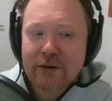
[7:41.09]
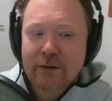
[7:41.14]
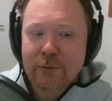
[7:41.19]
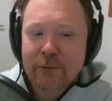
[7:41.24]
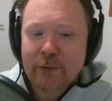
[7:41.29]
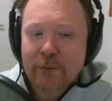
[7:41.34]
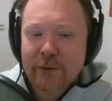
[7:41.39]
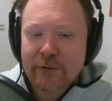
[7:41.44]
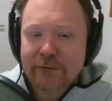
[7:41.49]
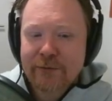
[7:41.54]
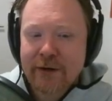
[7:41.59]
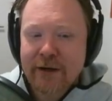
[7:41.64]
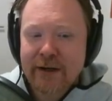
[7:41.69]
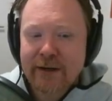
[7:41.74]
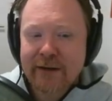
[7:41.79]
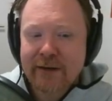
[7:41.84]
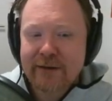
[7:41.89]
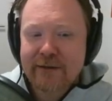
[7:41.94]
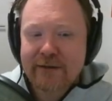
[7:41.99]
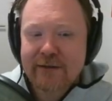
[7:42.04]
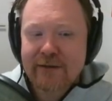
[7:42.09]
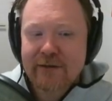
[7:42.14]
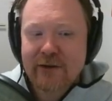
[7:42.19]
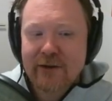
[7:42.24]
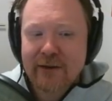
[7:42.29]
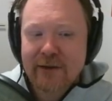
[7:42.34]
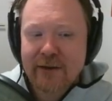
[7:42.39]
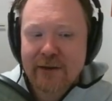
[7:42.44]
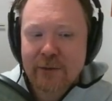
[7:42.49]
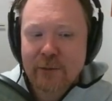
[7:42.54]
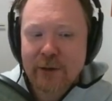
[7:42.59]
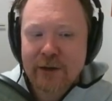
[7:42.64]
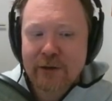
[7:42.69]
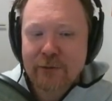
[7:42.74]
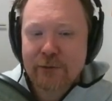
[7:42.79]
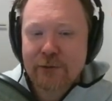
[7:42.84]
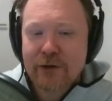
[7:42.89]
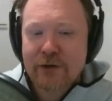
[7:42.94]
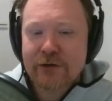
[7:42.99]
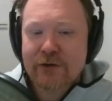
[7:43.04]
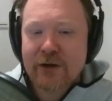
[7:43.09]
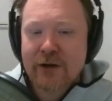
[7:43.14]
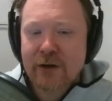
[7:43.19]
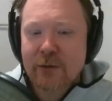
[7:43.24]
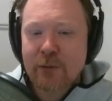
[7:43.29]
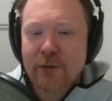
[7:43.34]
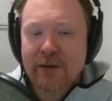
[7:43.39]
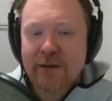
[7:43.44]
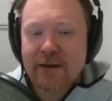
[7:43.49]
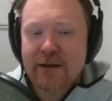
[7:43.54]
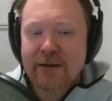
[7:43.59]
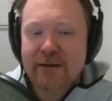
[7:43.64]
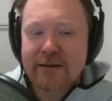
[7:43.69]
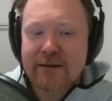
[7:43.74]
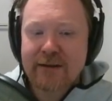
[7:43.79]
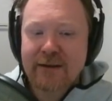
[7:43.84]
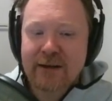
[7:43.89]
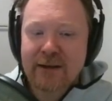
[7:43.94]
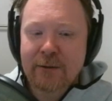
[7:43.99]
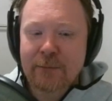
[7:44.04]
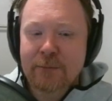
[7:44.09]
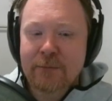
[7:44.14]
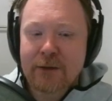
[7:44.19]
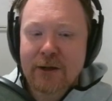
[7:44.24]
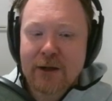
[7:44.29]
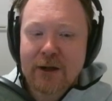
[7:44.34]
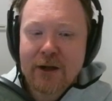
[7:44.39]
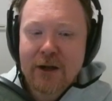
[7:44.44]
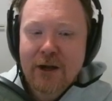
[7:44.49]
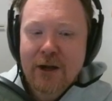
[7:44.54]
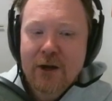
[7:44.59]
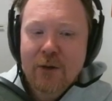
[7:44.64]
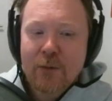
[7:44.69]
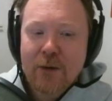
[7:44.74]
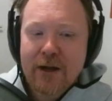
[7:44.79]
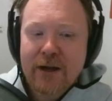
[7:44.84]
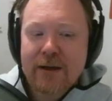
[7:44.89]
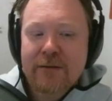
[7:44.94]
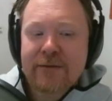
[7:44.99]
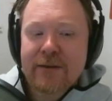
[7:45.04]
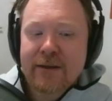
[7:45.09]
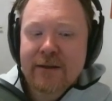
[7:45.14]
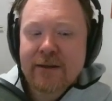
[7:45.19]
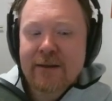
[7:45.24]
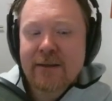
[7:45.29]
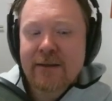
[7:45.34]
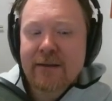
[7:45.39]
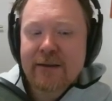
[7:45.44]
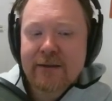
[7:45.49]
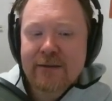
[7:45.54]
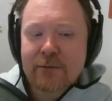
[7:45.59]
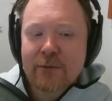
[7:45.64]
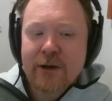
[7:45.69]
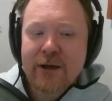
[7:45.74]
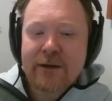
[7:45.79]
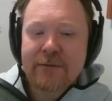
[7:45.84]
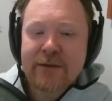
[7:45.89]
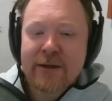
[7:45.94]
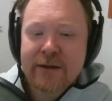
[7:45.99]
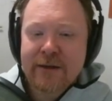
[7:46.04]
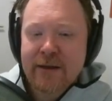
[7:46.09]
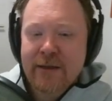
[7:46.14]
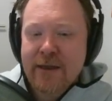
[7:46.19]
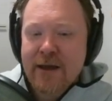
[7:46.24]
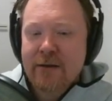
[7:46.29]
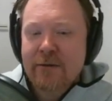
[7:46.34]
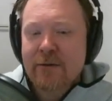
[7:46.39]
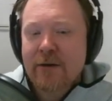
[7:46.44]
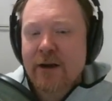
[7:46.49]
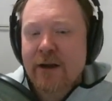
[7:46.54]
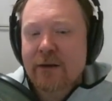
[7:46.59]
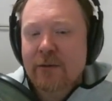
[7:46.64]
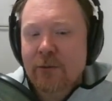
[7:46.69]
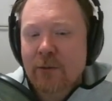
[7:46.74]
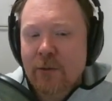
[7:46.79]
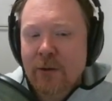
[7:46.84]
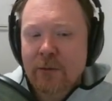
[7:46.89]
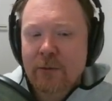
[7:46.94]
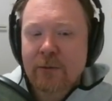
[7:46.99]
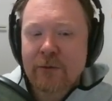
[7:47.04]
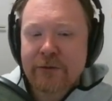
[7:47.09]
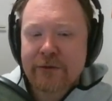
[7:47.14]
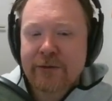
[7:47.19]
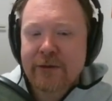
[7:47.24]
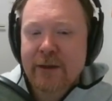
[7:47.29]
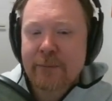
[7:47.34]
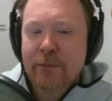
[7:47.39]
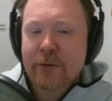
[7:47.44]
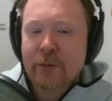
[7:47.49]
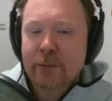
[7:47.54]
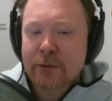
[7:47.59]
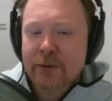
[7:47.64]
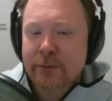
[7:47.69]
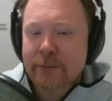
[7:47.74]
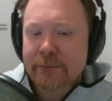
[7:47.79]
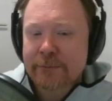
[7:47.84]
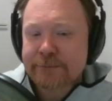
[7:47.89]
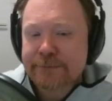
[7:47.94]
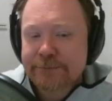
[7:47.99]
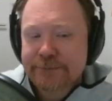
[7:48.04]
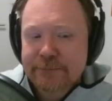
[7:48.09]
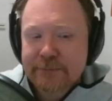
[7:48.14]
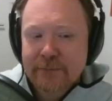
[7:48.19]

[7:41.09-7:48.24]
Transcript: We fight against each other. We get frustrated with the other team. Why haven't they done this? Why haven't they done that right? What's their problem?